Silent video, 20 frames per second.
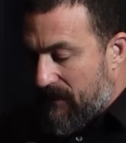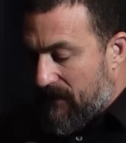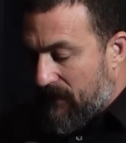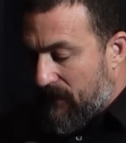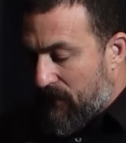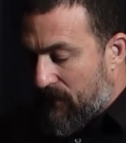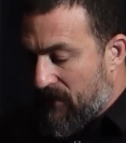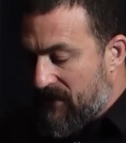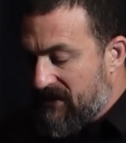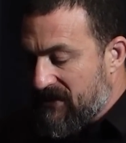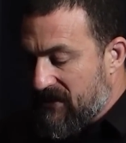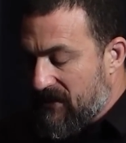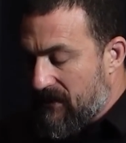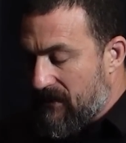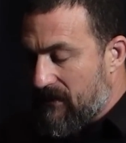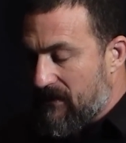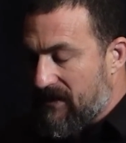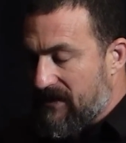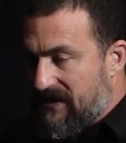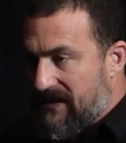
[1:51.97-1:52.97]
learn
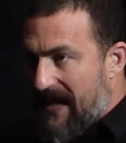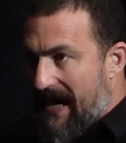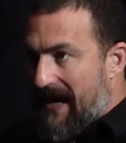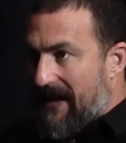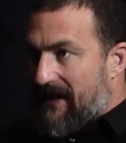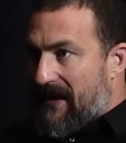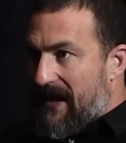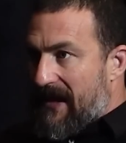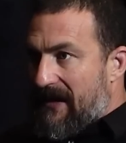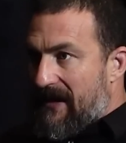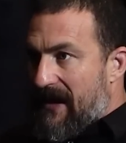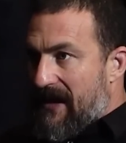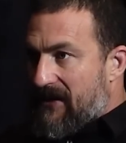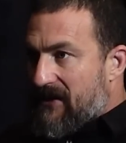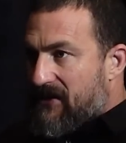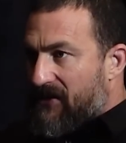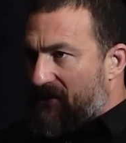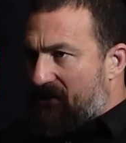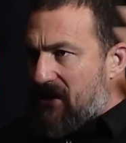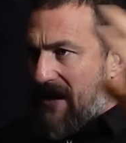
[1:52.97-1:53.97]
to dilate
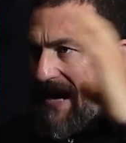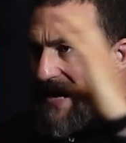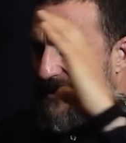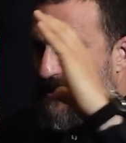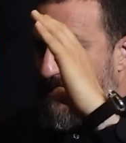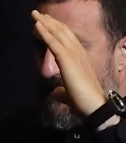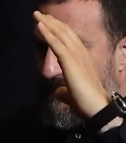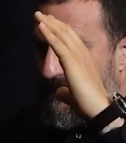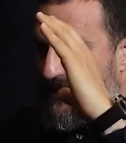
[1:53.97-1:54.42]
and contract your